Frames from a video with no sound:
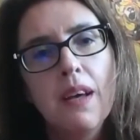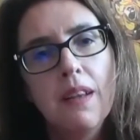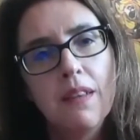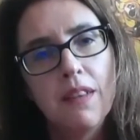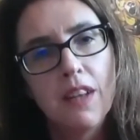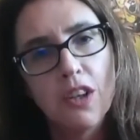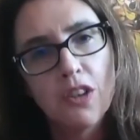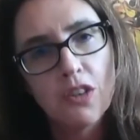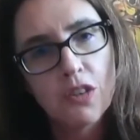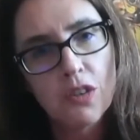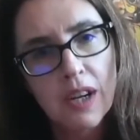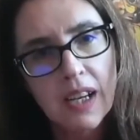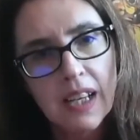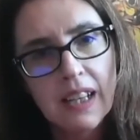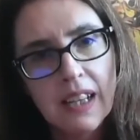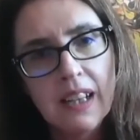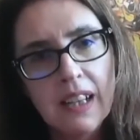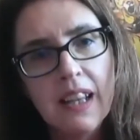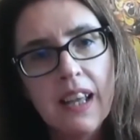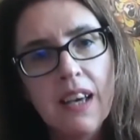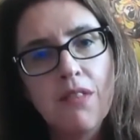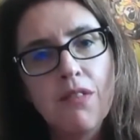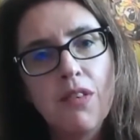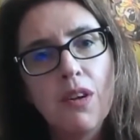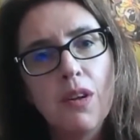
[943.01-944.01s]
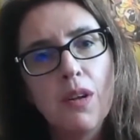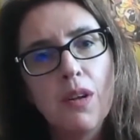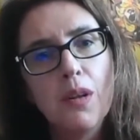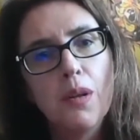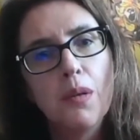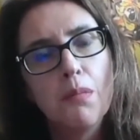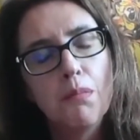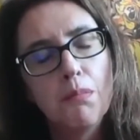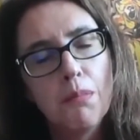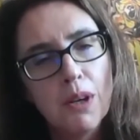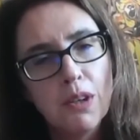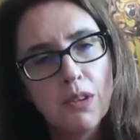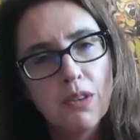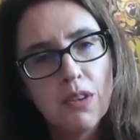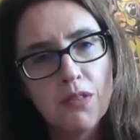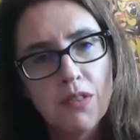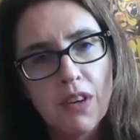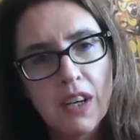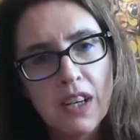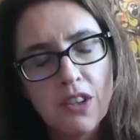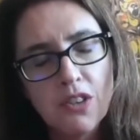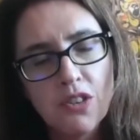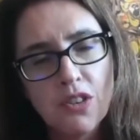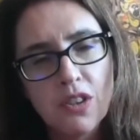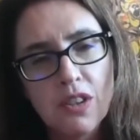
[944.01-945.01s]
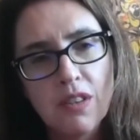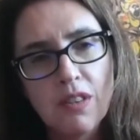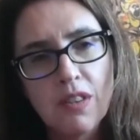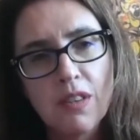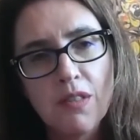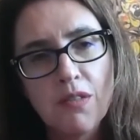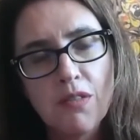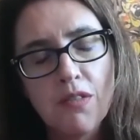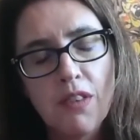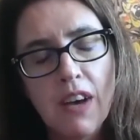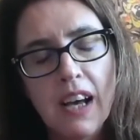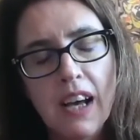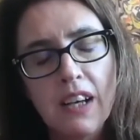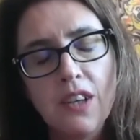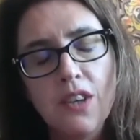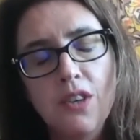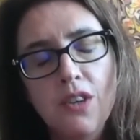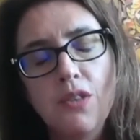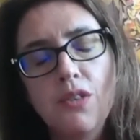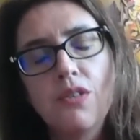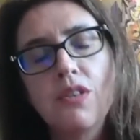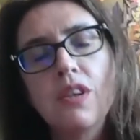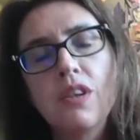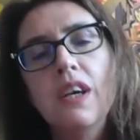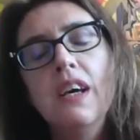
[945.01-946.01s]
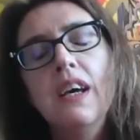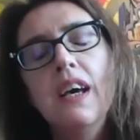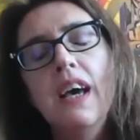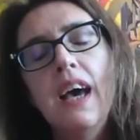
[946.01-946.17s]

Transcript: the trait level, motivations and values,